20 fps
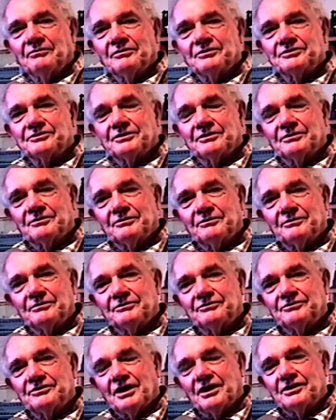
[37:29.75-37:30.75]
was
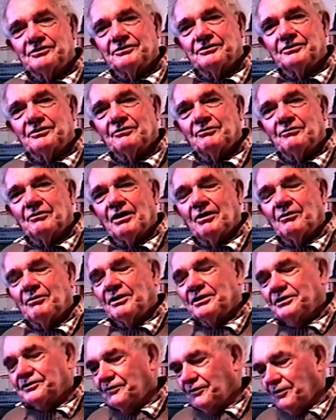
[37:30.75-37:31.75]
in charge of the
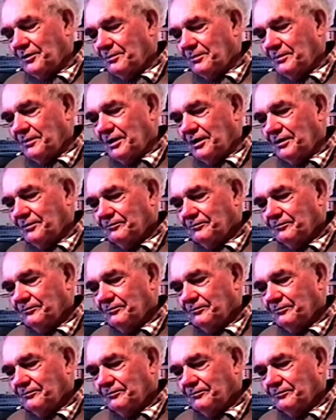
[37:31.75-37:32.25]
railways from